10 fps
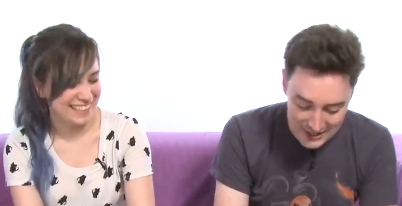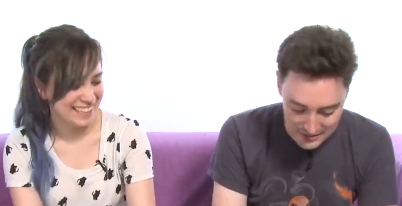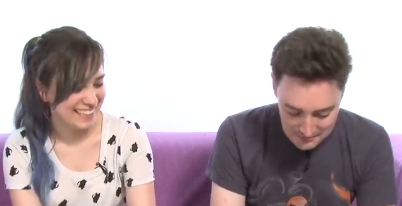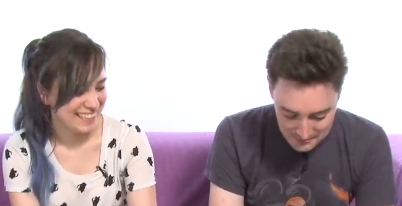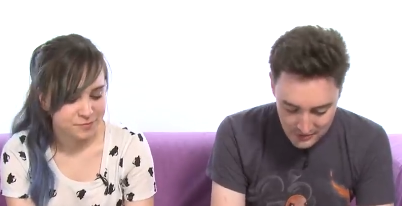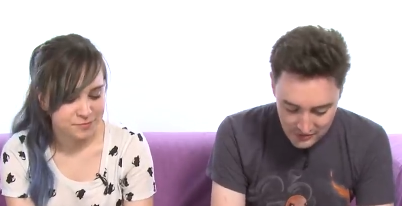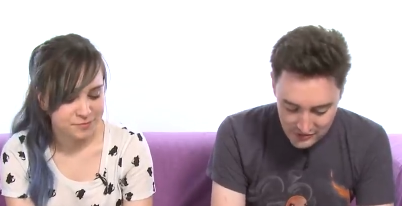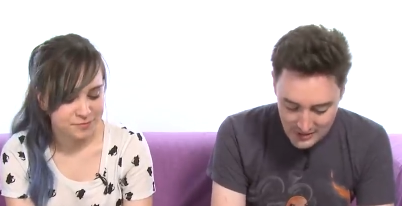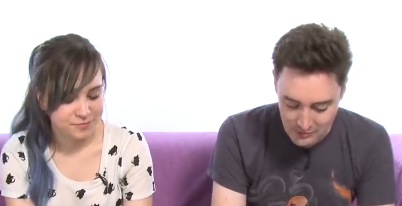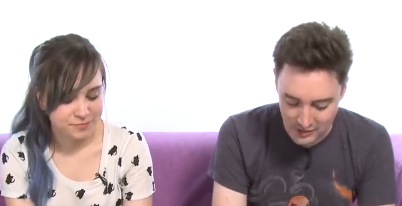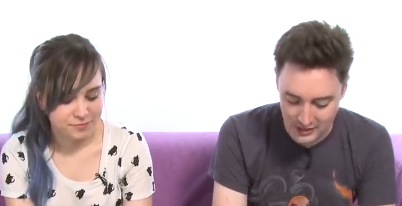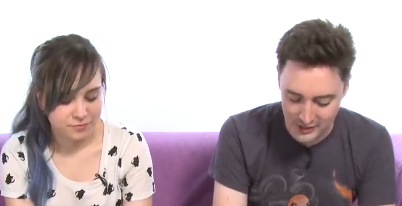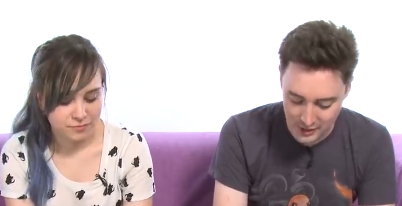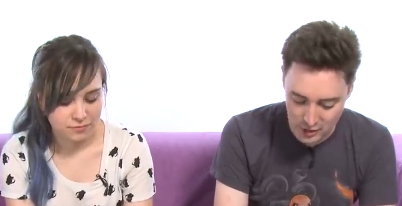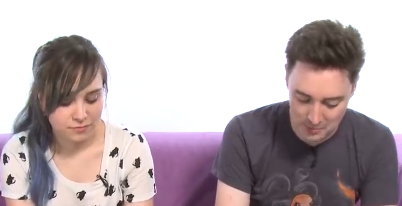Speaker 1: Ellen, this seems like a
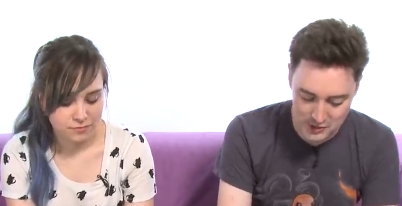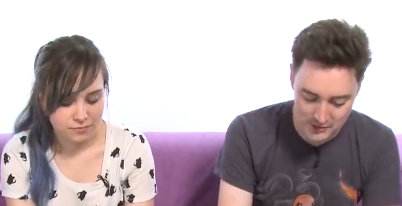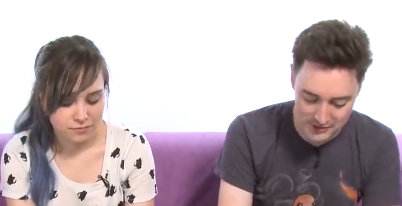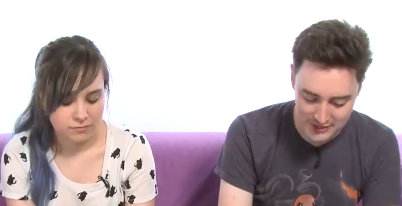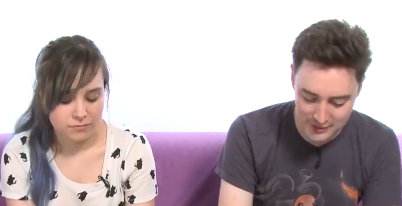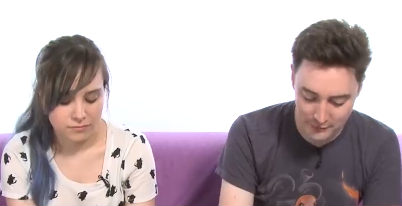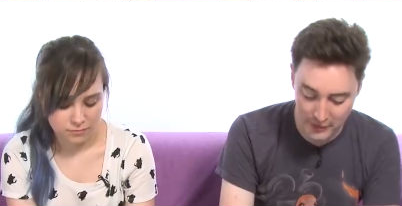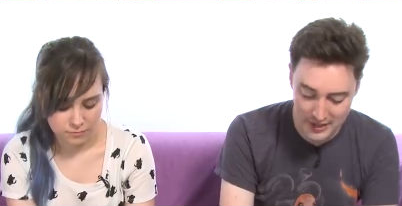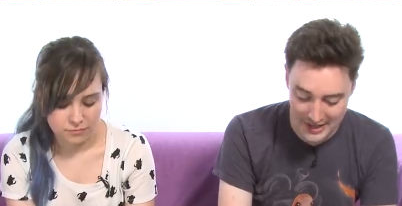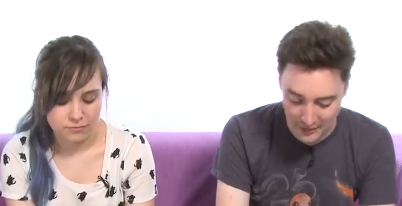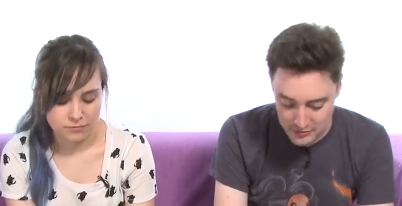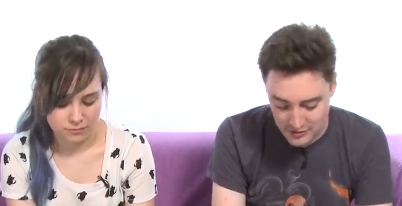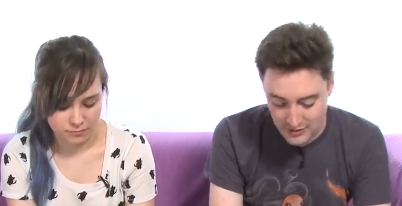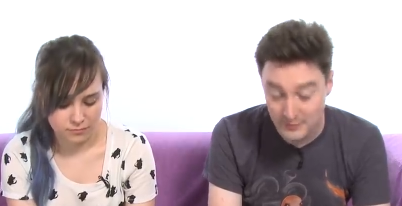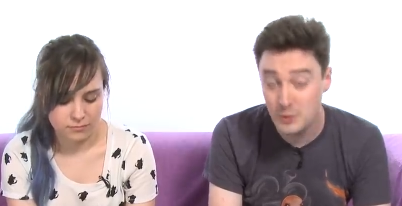good opportunity to find out
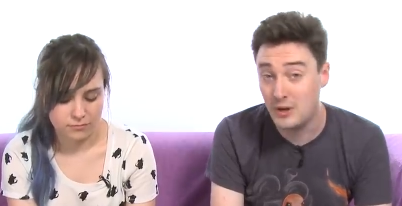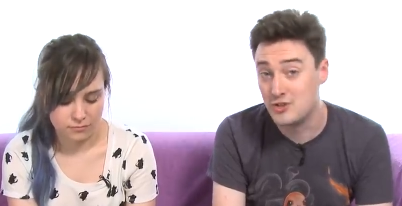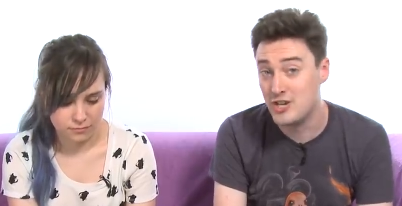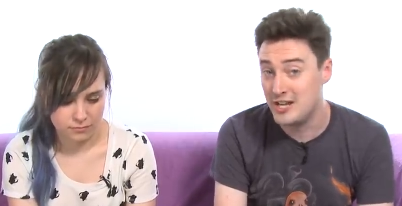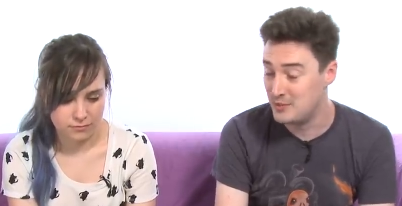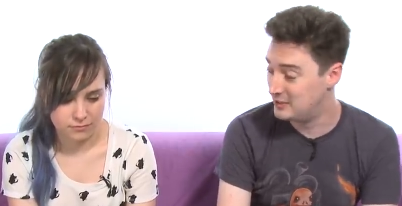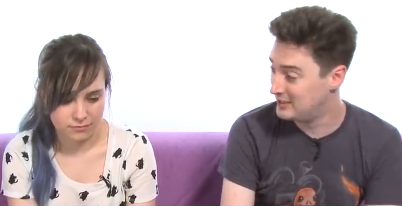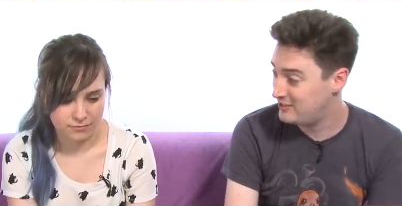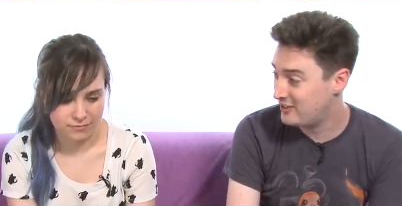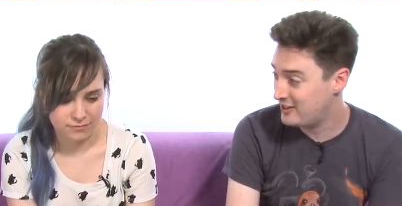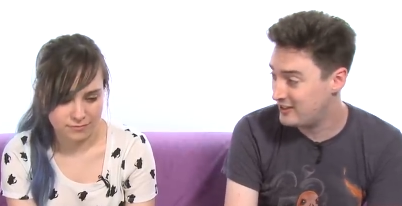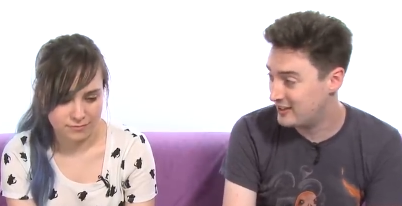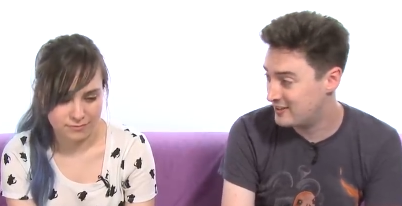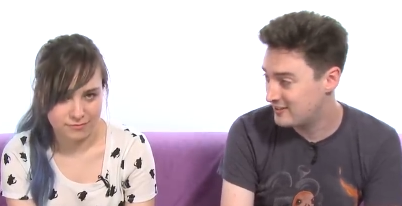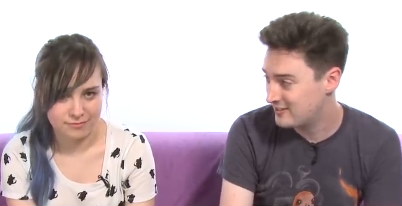if you are genuinely
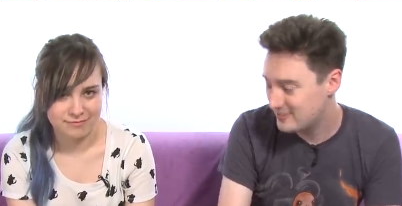psychic.